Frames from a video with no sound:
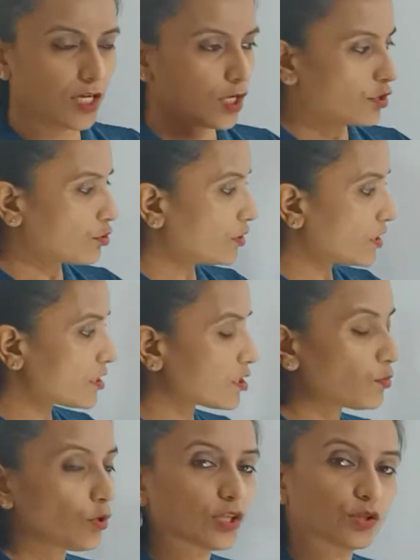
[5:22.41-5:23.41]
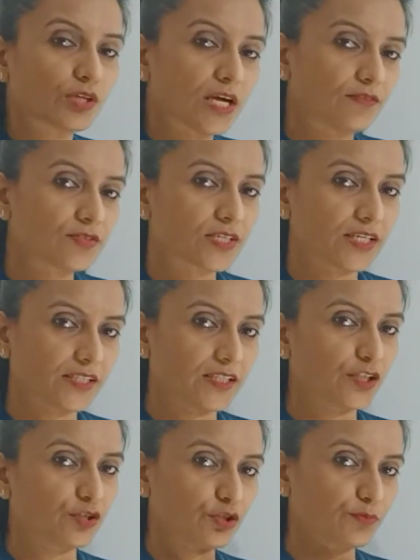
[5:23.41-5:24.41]
So this is what you have studied
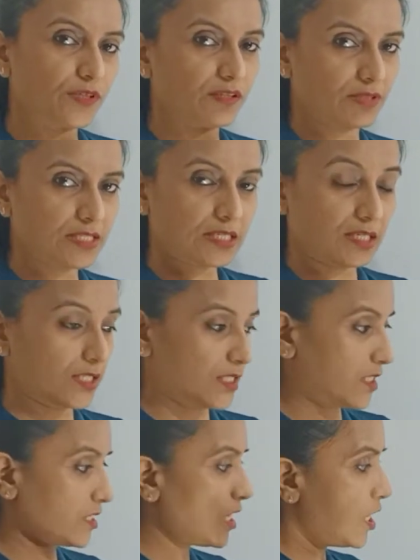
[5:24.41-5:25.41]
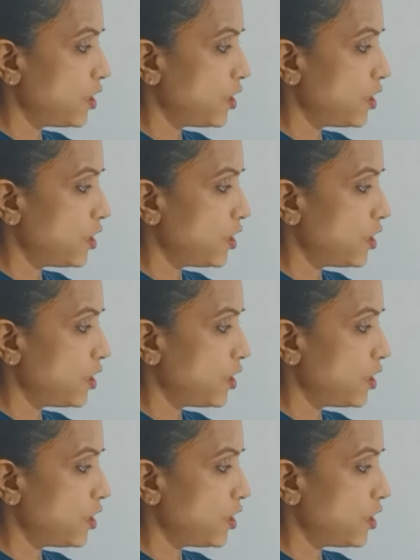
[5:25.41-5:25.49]
in your previous classes.